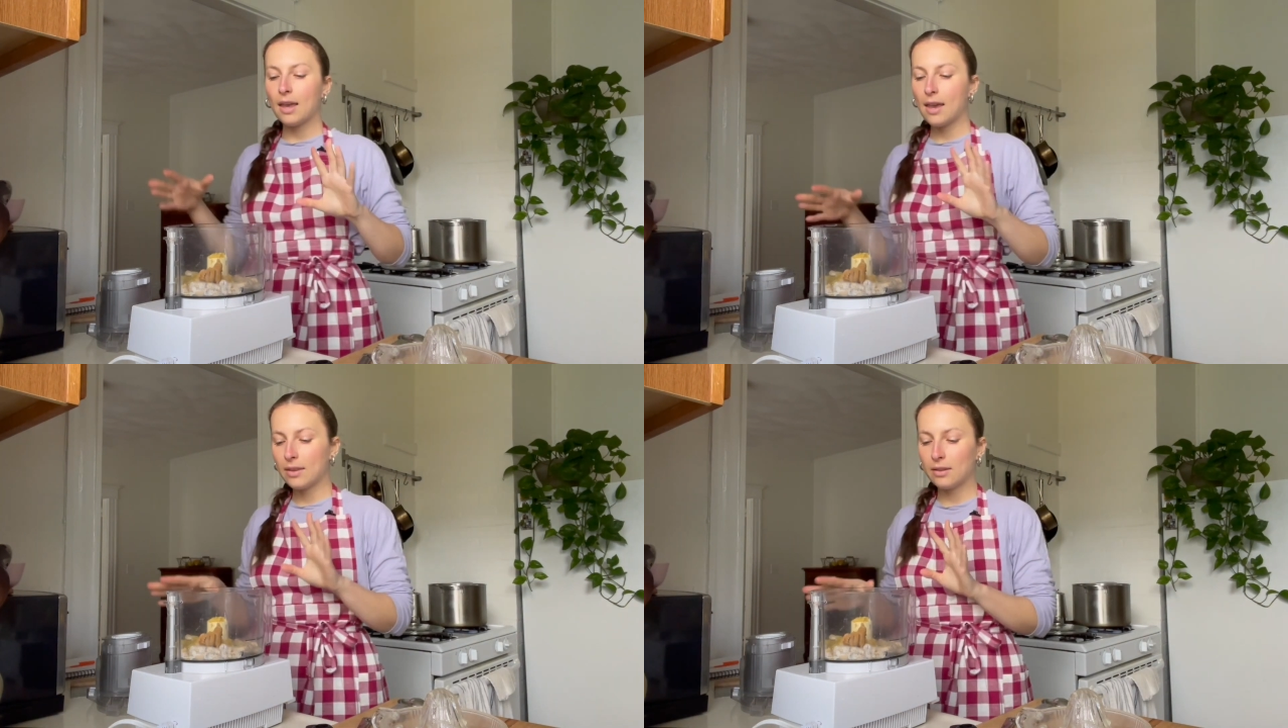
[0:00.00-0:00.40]

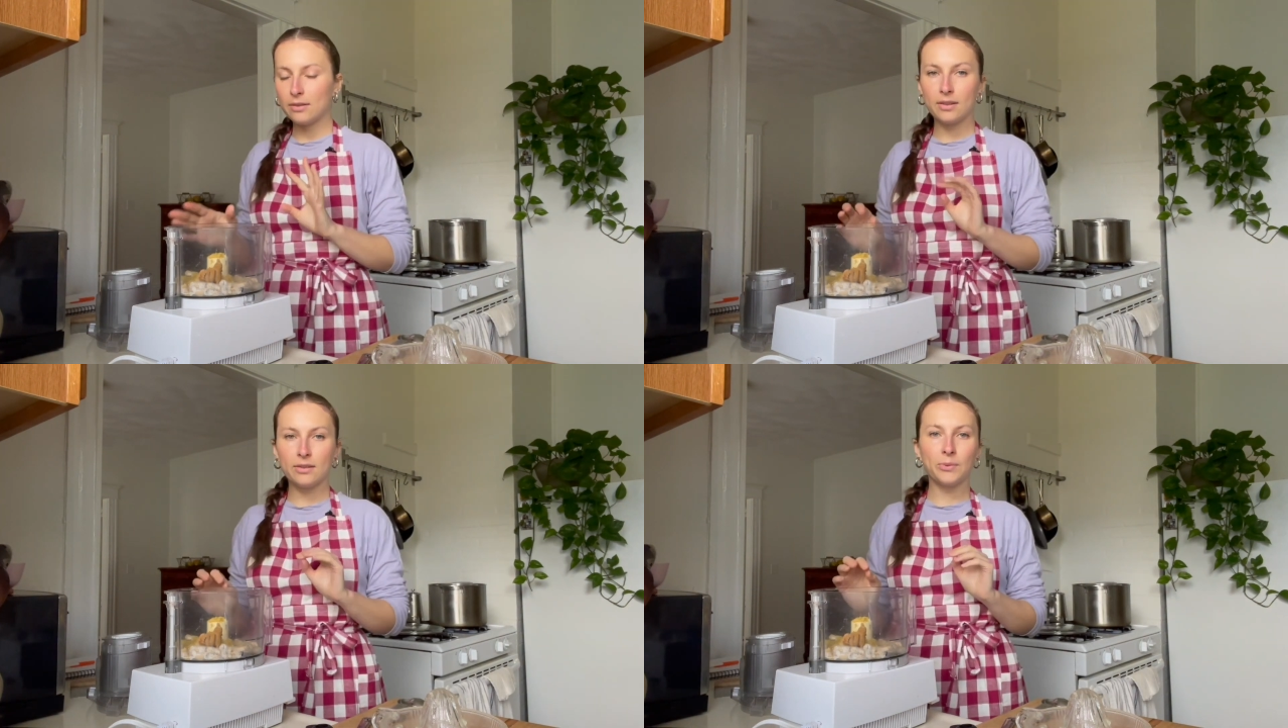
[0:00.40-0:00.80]
And then
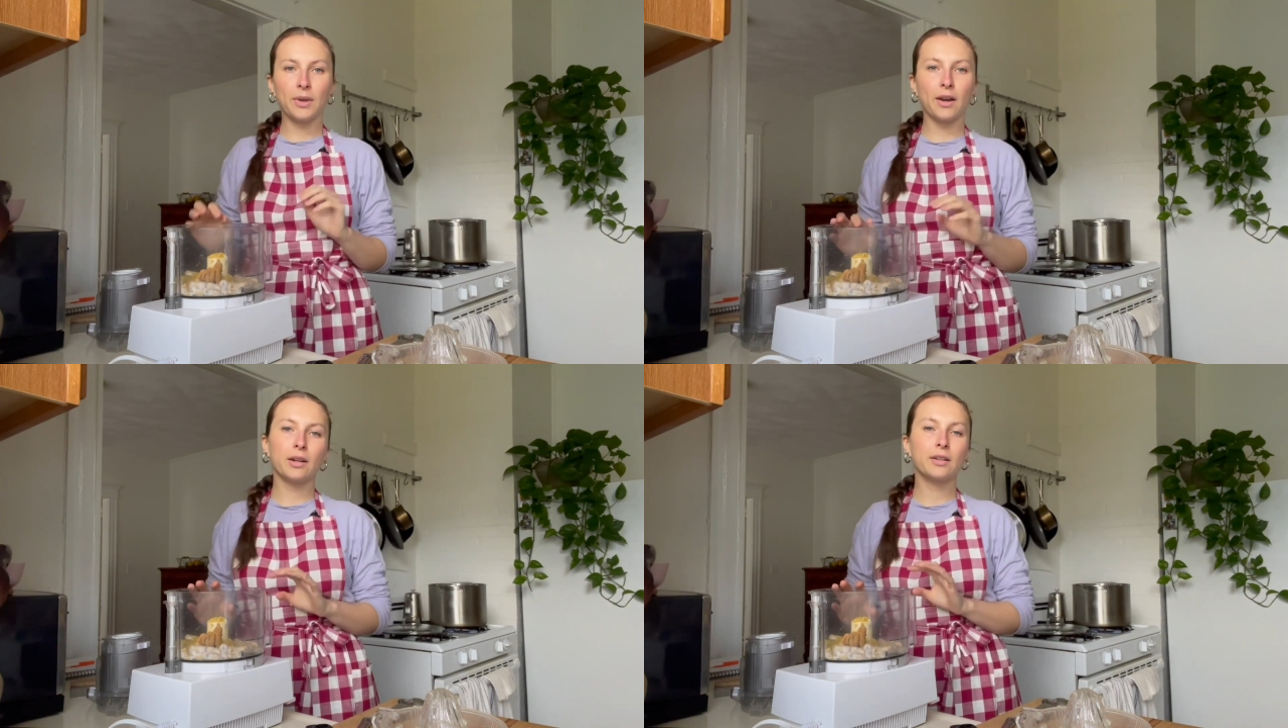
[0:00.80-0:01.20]
since
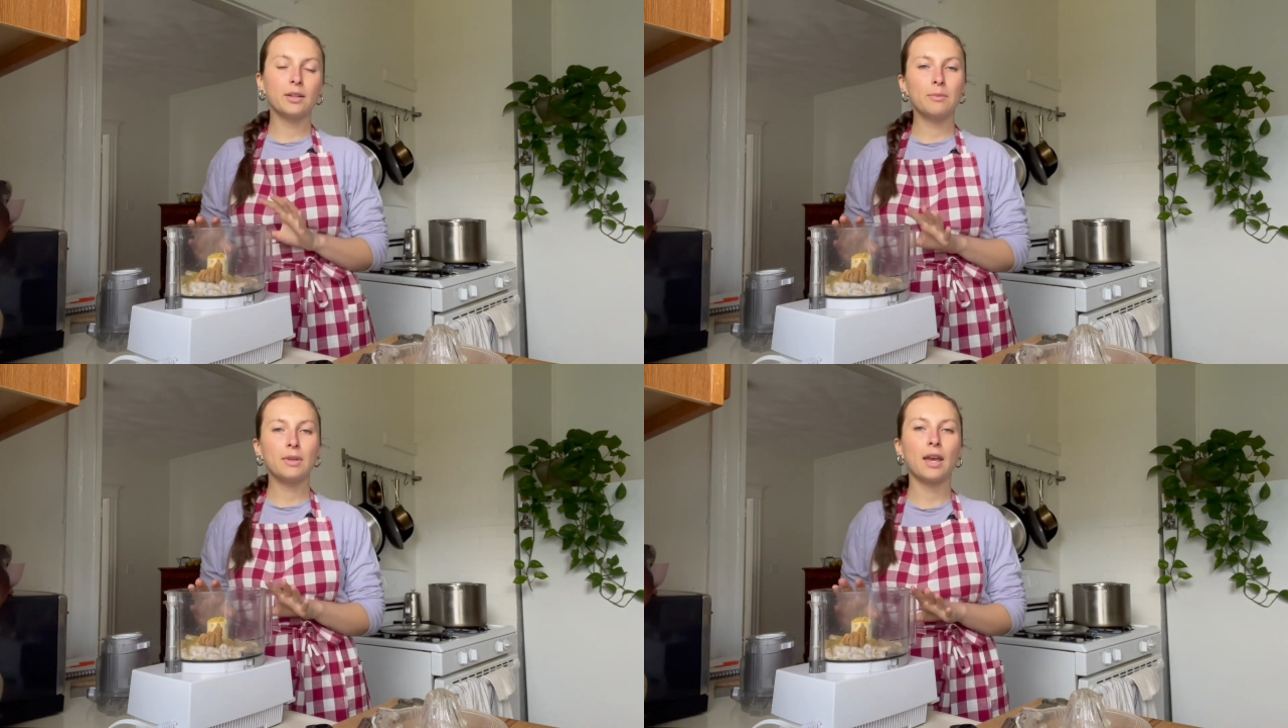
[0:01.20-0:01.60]
we are going
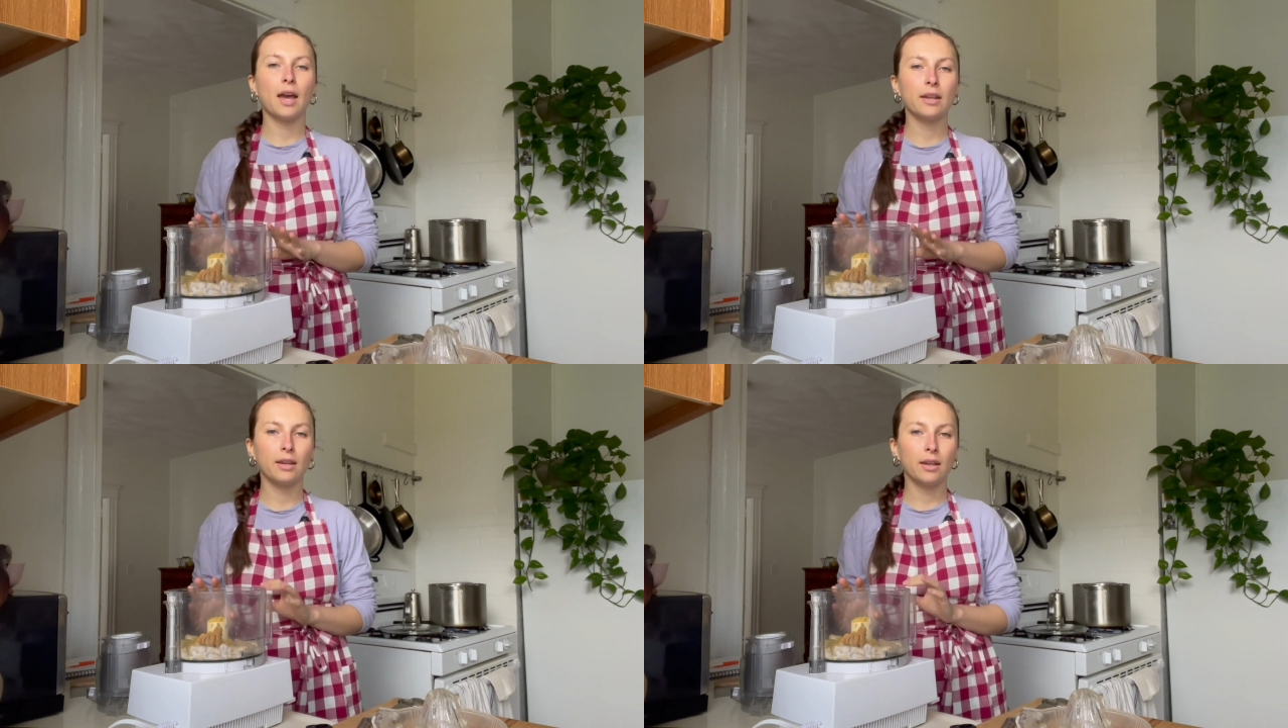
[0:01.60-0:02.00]
to be
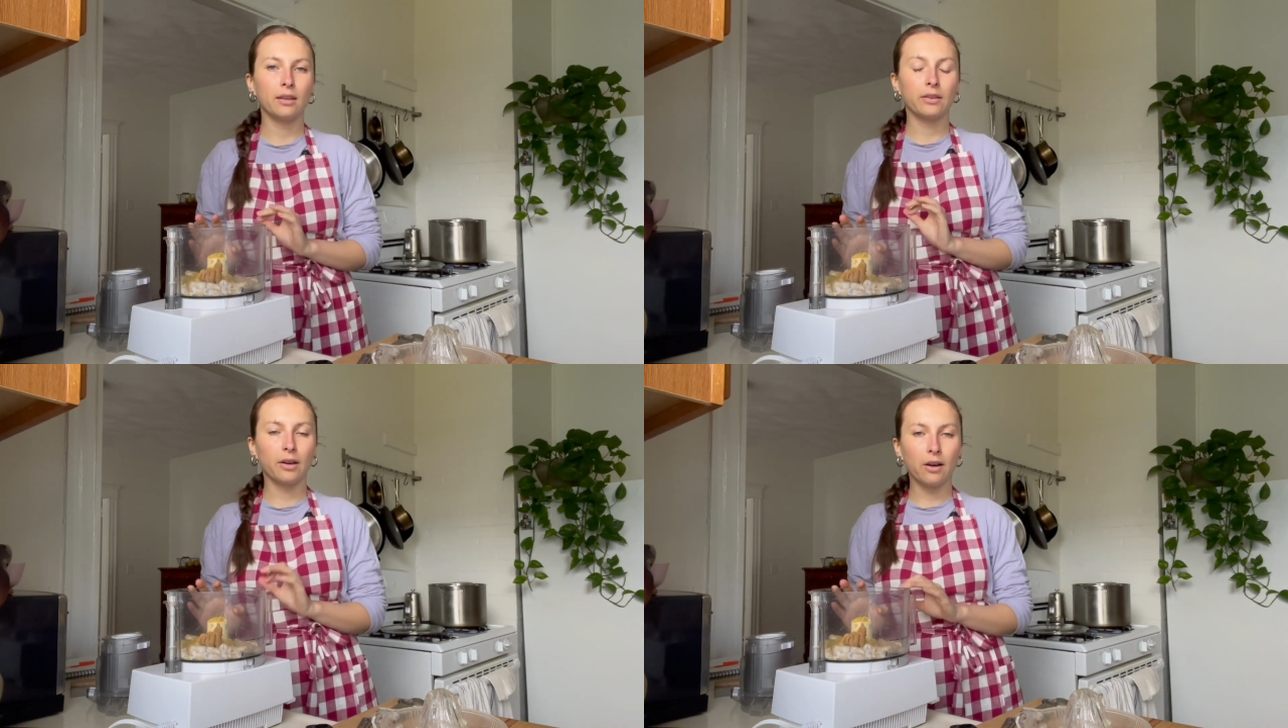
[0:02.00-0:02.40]
adding
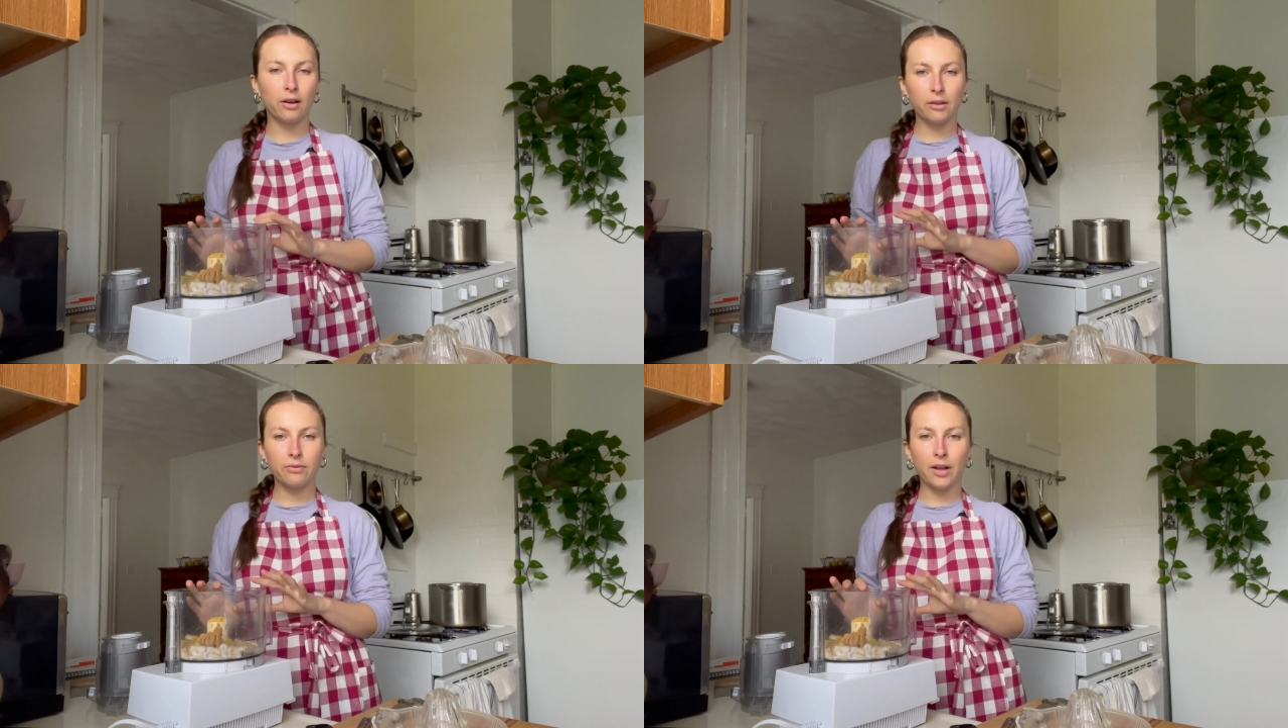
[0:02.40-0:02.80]
the
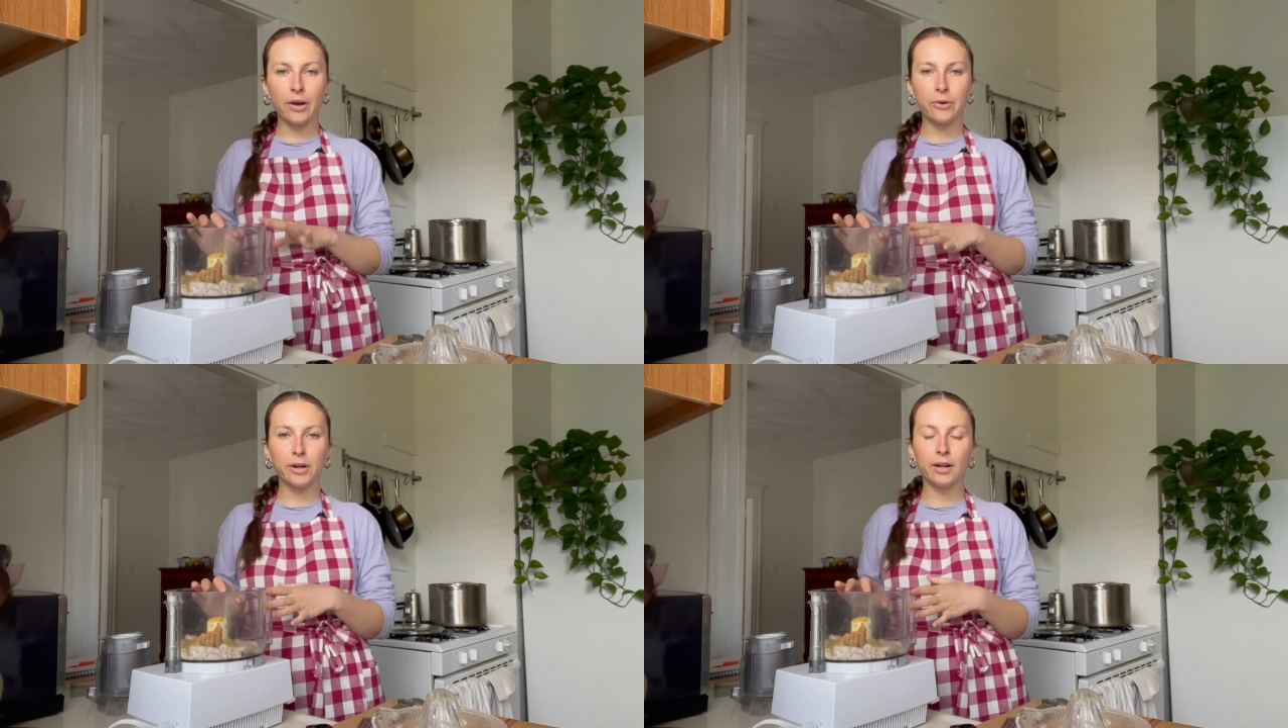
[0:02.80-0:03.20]

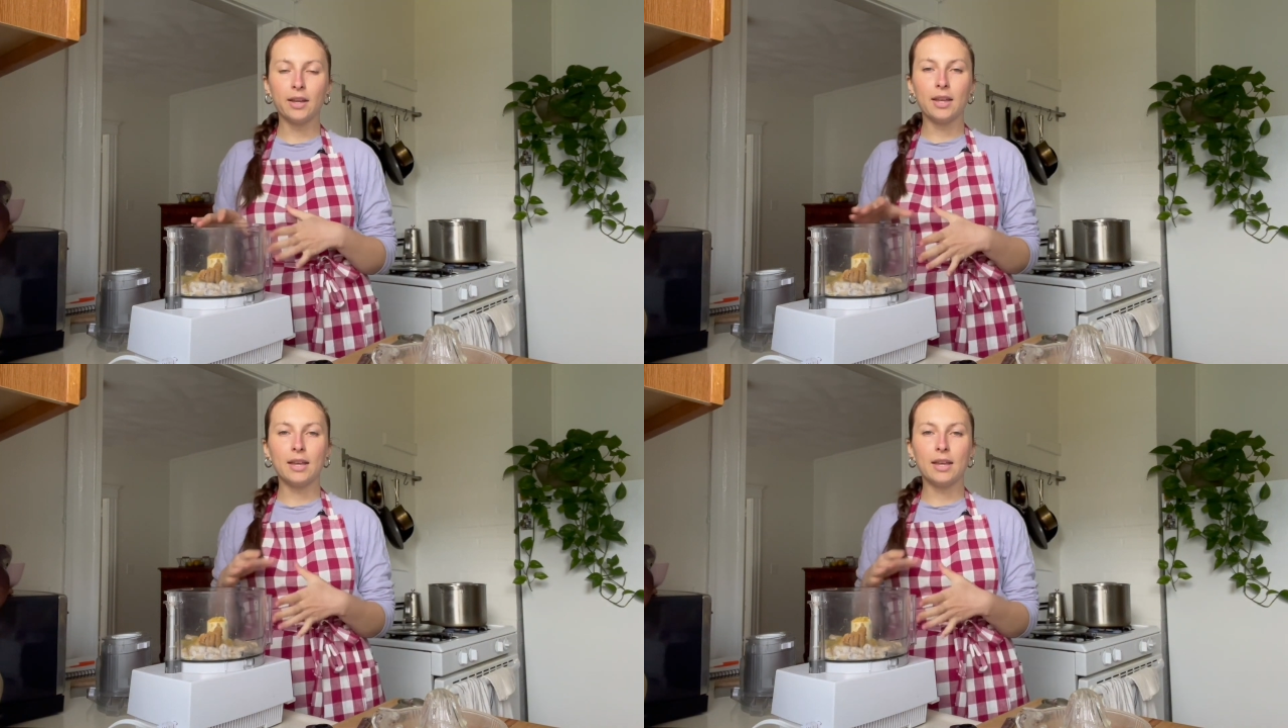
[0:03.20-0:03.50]
cauliflower,